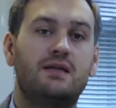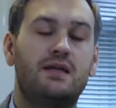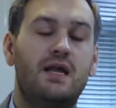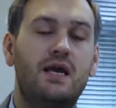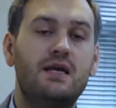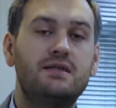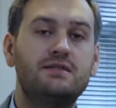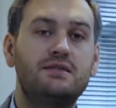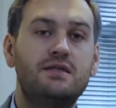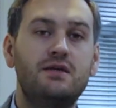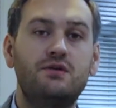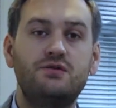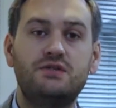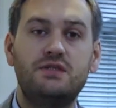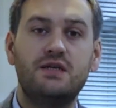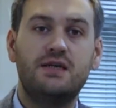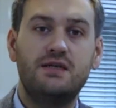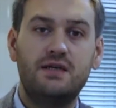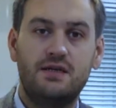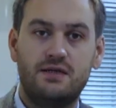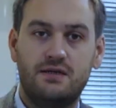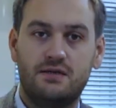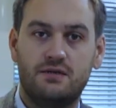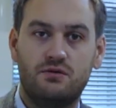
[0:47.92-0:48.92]
Next,
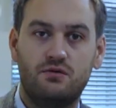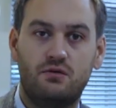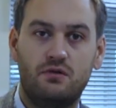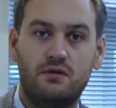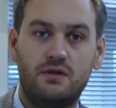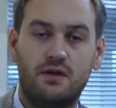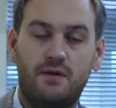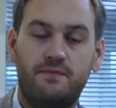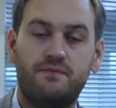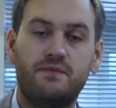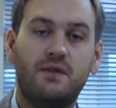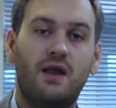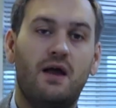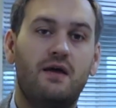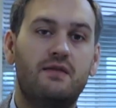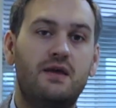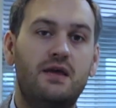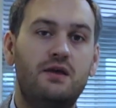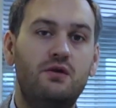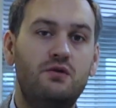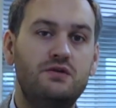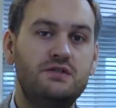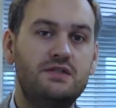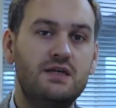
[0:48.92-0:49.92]
USD-Canadian dollar.
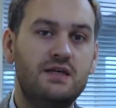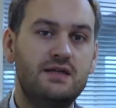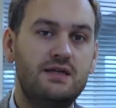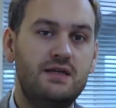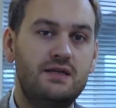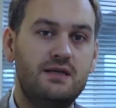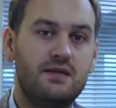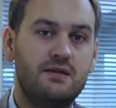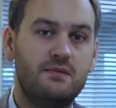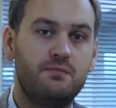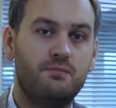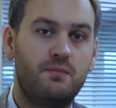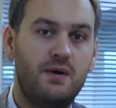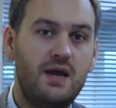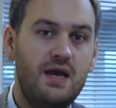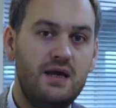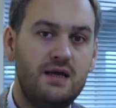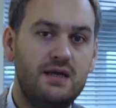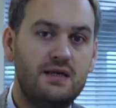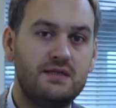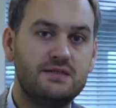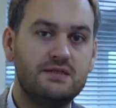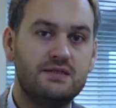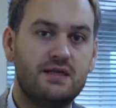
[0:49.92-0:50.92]
The USD-Canadian
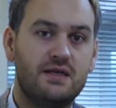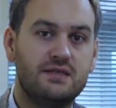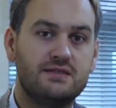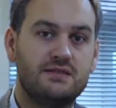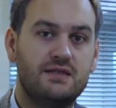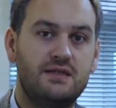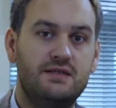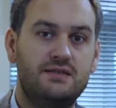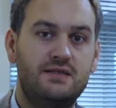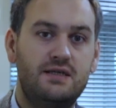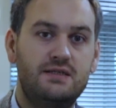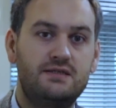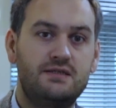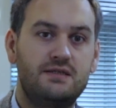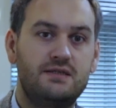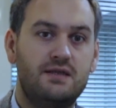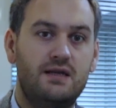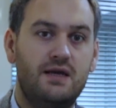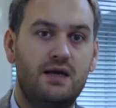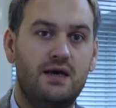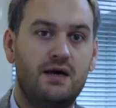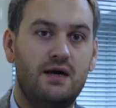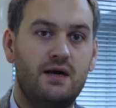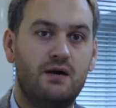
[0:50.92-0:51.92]
pair is
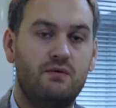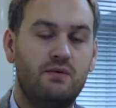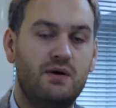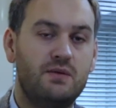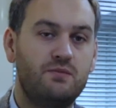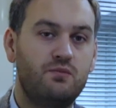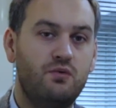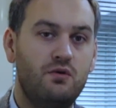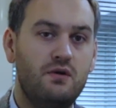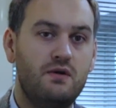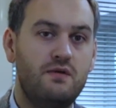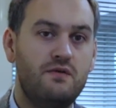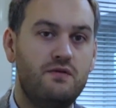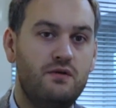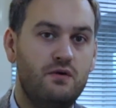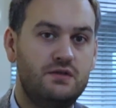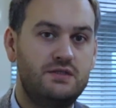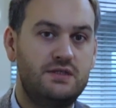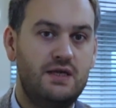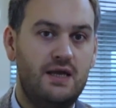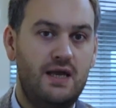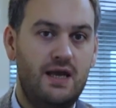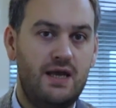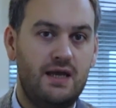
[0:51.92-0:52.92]
consolidating near
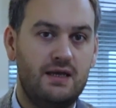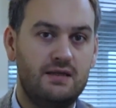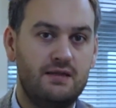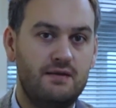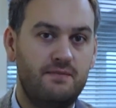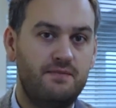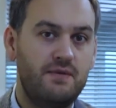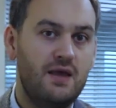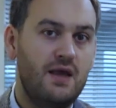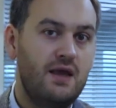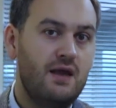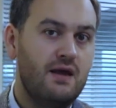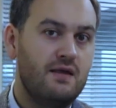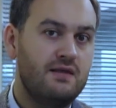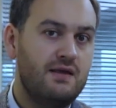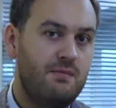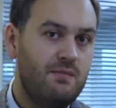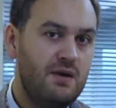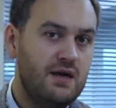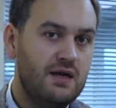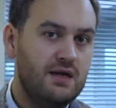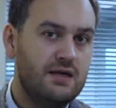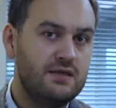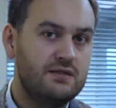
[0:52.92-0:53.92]
1.38. The
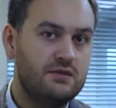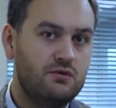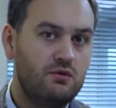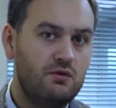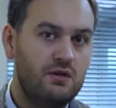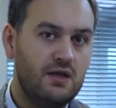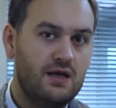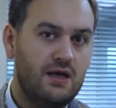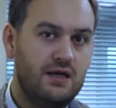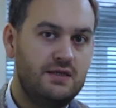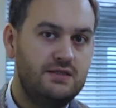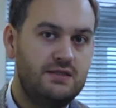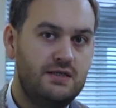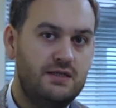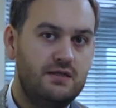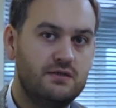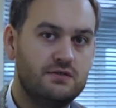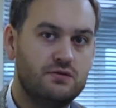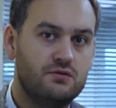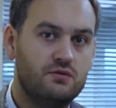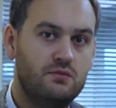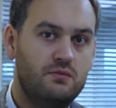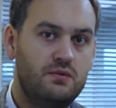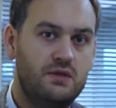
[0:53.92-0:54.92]
American dollar
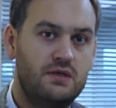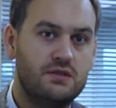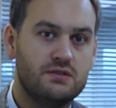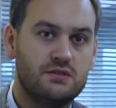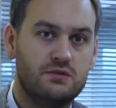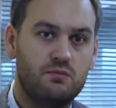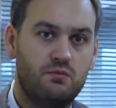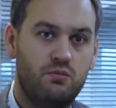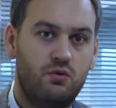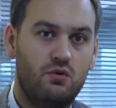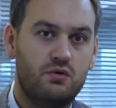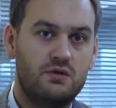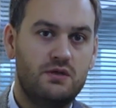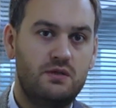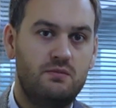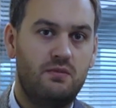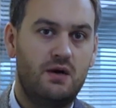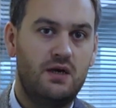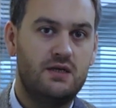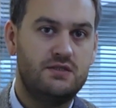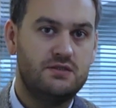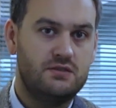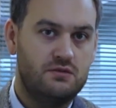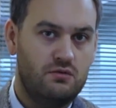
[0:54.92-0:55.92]
continues to be supported
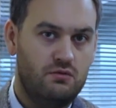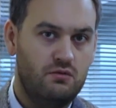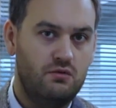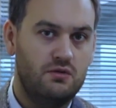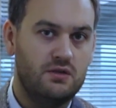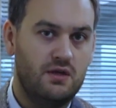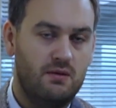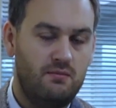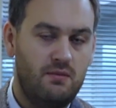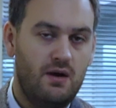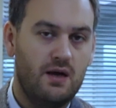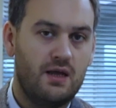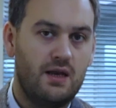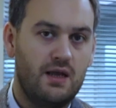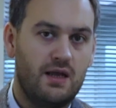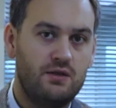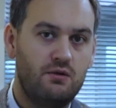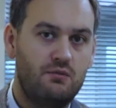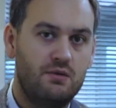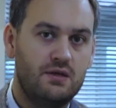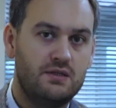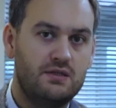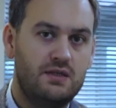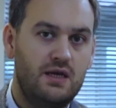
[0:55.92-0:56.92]
by strong
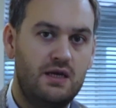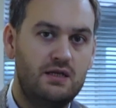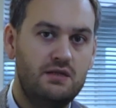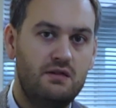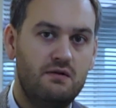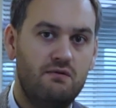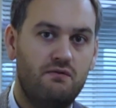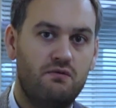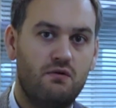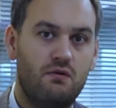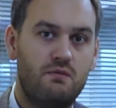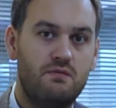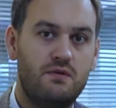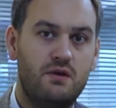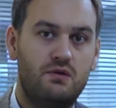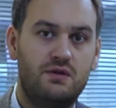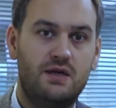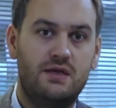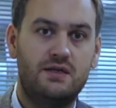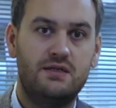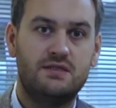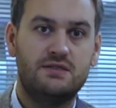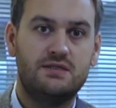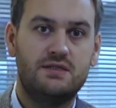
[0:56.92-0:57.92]
macroeconomic data from the
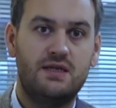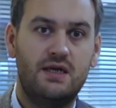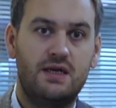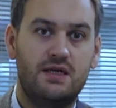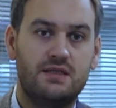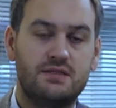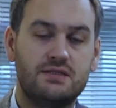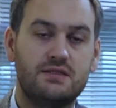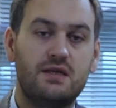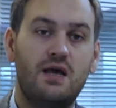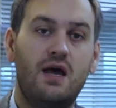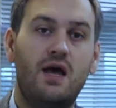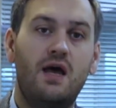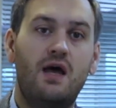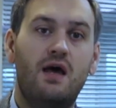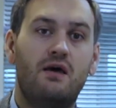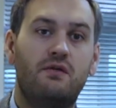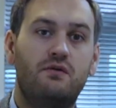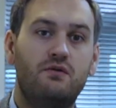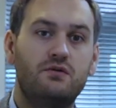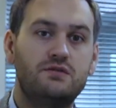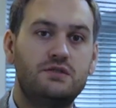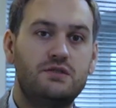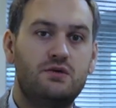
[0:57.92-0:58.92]
United States.
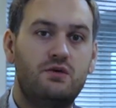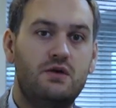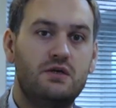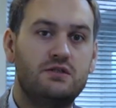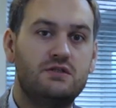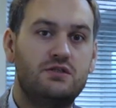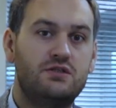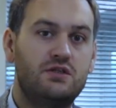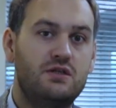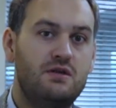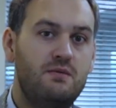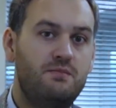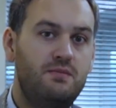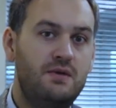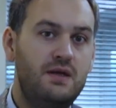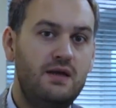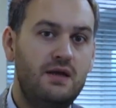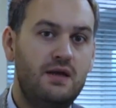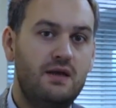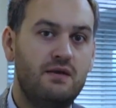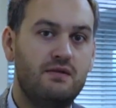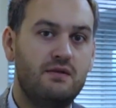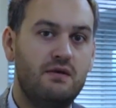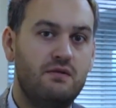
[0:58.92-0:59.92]
Thus, US
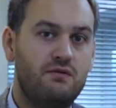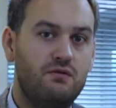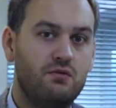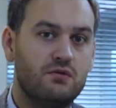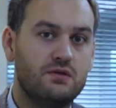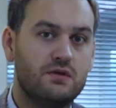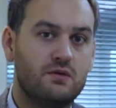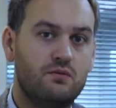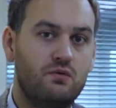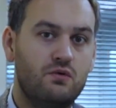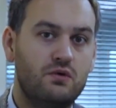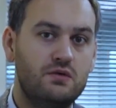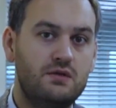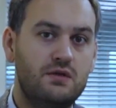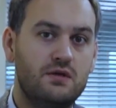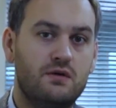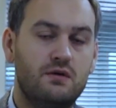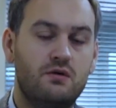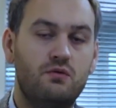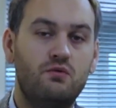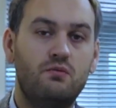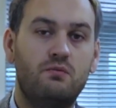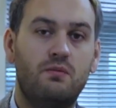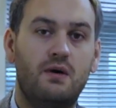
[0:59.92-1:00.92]
GDP in the third quarter
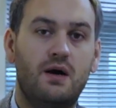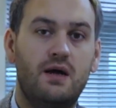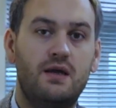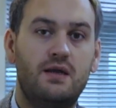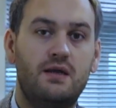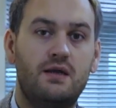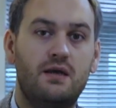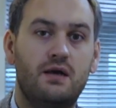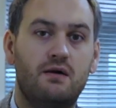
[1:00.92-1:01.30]
grew by